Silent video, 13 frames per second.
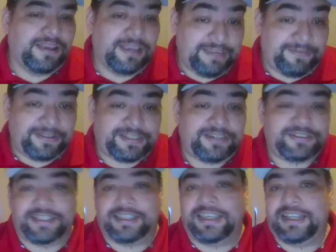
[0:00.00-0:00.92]
Even Tears
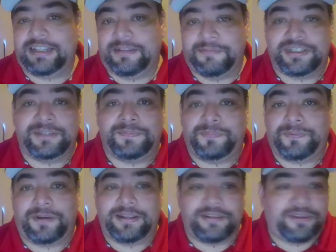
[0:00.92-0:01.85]
of the Kingdom, which is
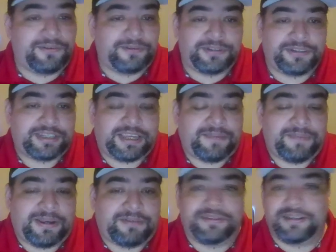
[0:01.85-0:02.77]
brand new, it just came
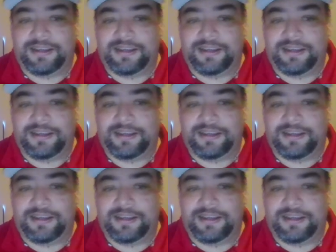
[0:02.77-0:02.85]
out.